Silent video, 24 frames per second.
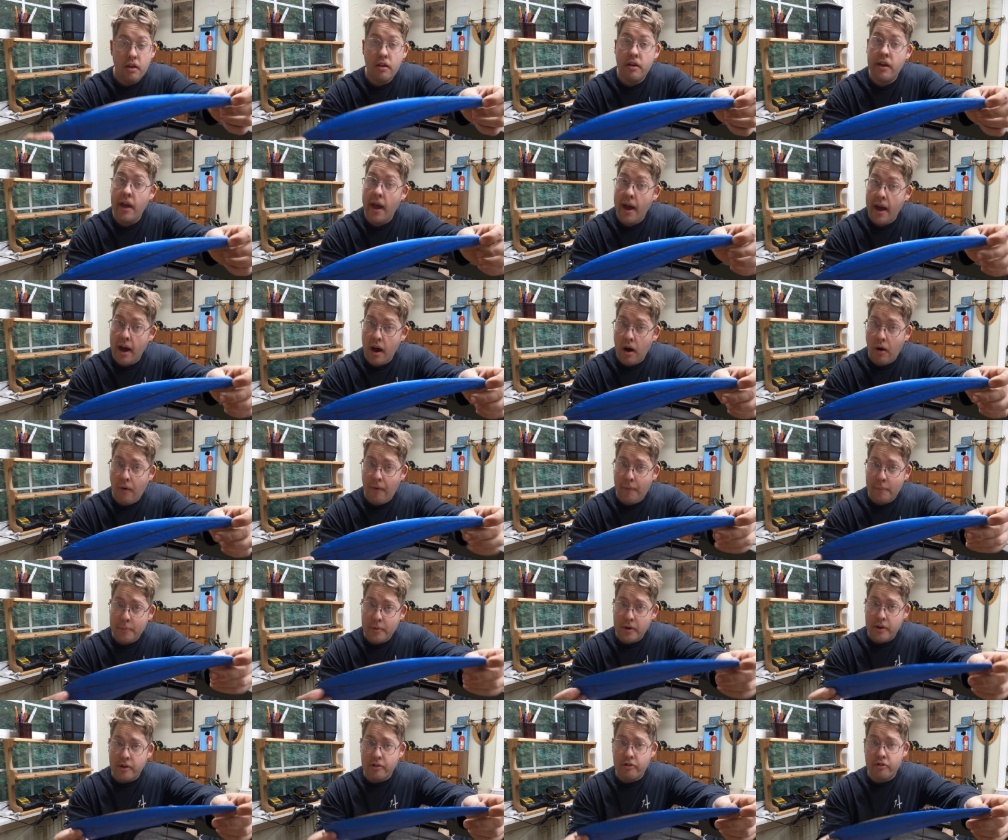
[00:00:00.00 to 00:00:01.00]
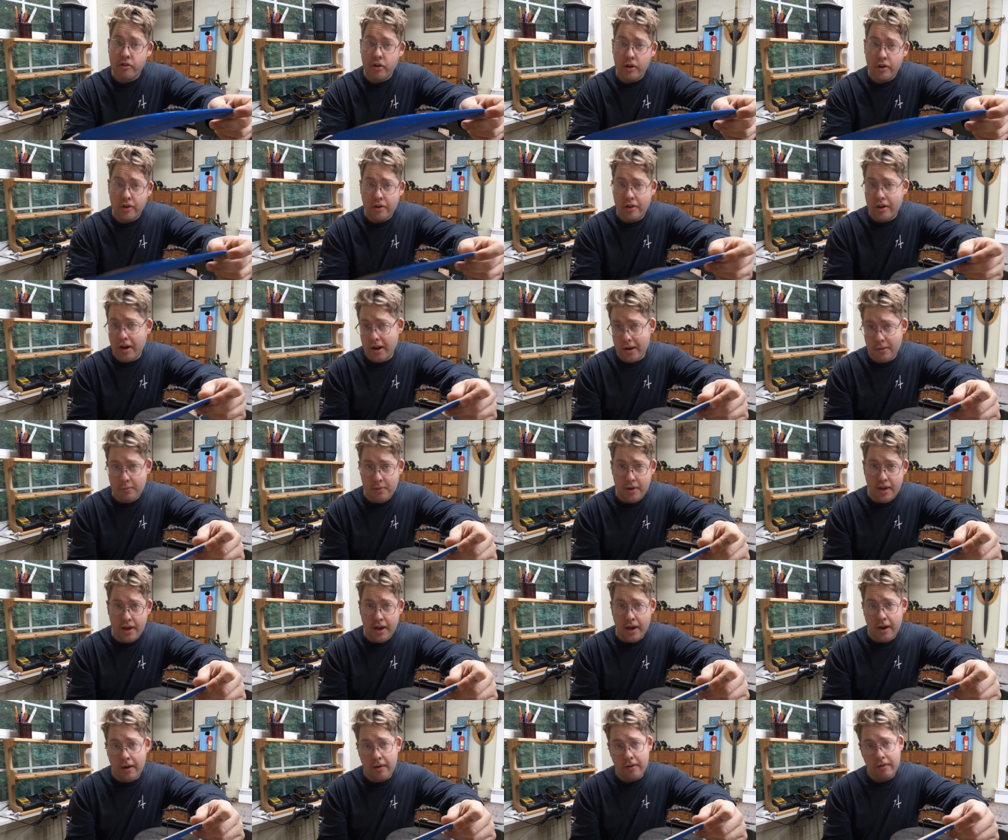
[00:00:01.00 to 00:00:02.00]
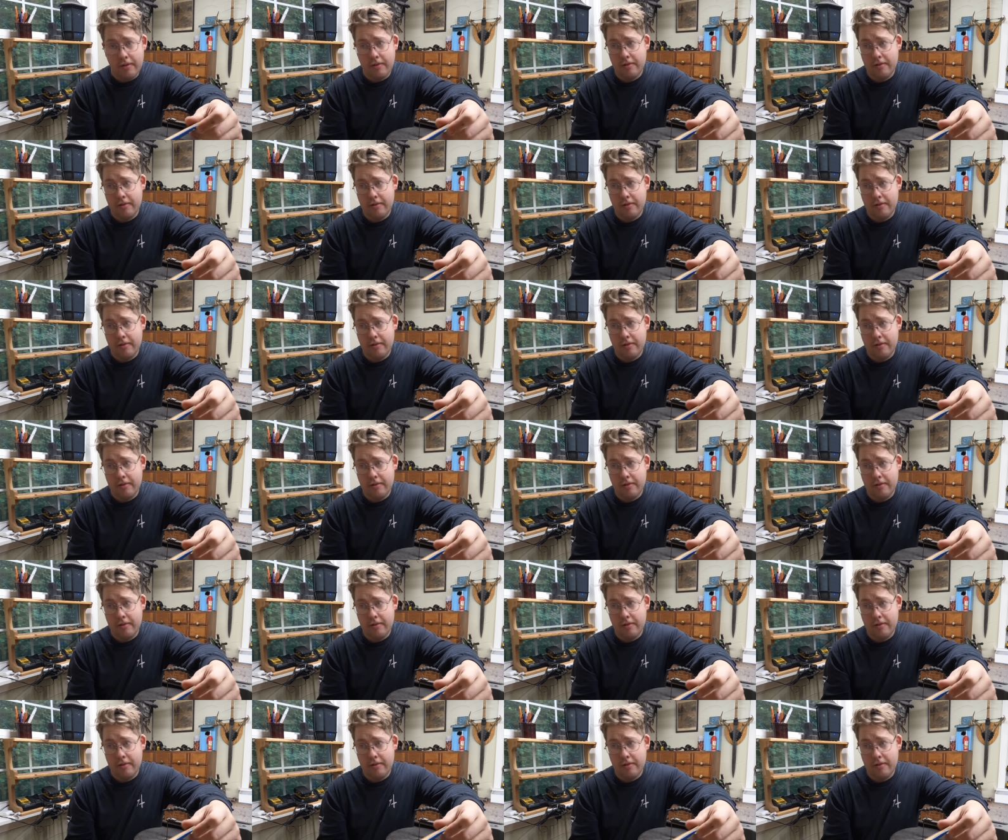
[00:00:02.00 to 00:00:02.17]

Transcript: Now I'm going to show you cutting me out,